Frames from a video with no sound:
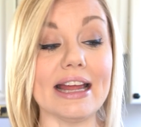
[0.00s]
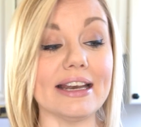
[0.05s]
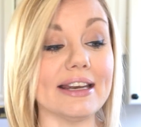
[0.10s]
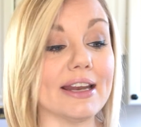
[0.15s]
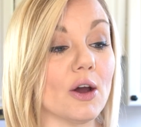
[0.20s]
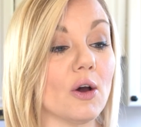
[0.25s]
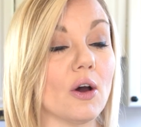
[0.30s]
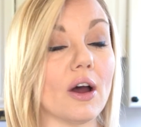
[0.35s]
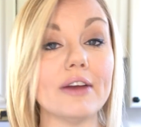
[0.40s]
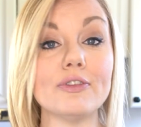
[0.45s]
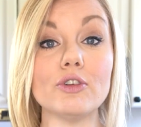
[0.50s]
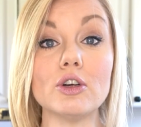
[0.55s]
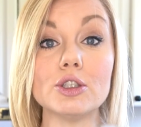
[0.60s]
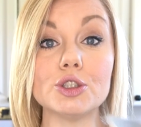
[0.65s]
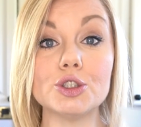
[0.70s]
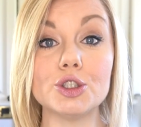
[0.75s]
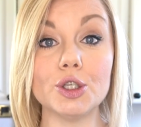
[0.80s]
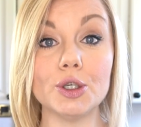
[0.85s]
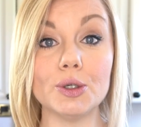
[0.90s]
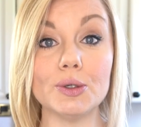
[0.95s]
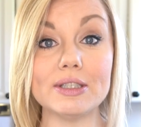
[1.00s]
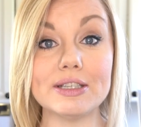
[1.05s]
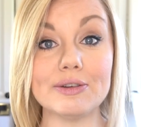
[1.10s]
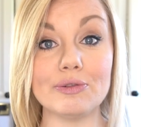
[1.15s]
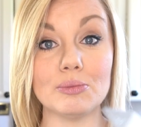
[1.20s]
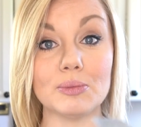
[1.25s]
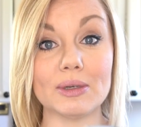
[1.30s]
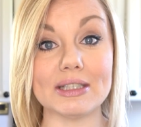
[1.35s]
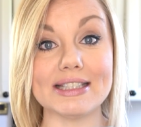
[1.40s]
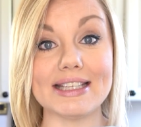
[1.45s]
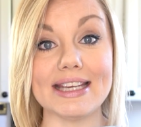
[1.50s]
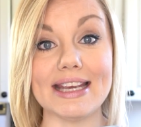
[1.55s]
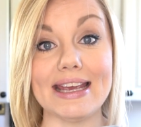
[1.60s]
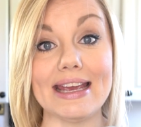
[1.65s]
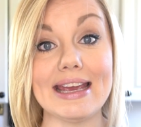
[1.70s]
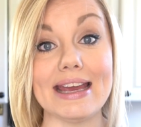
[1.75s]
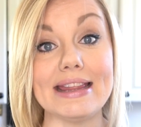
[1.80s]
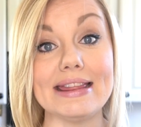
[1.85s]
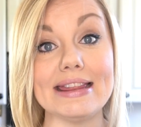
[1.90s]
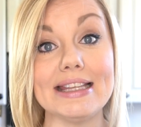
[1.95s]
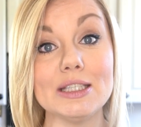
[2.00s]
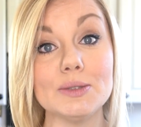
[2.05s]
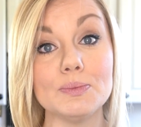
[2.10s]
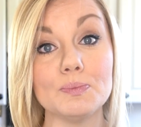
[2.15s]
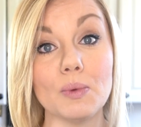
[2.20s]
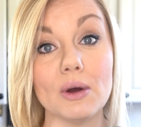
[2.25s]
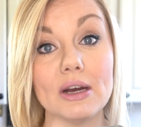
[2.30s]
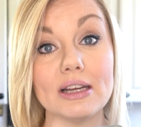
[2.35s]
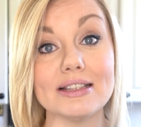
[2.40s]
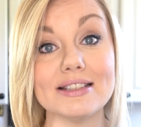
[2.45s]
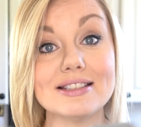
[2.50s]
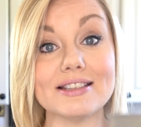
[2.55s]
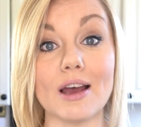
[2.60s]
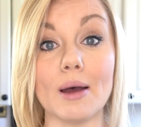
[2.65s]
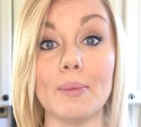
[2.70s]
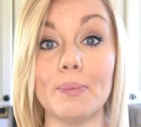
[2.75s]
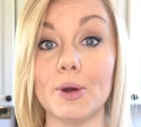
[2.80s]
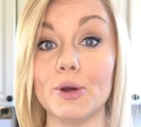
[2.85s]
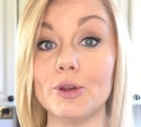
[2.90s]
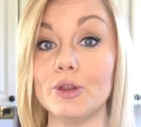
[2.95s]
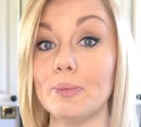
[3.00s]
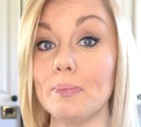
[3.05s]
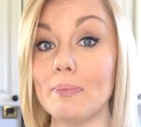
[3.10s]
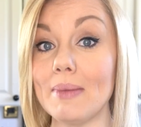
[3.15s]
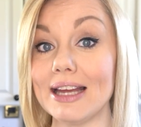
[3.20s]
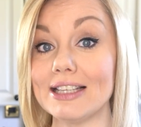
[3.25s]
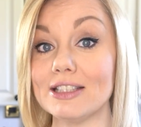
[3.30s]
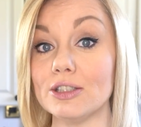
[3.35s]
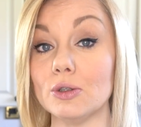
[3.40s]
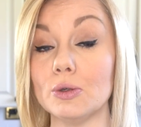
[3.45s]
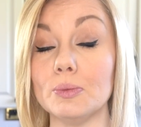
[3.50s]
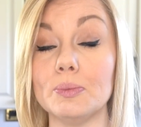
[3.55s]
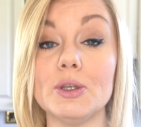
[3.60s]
Now, I've got 2 different ones here, and these ones are both metal,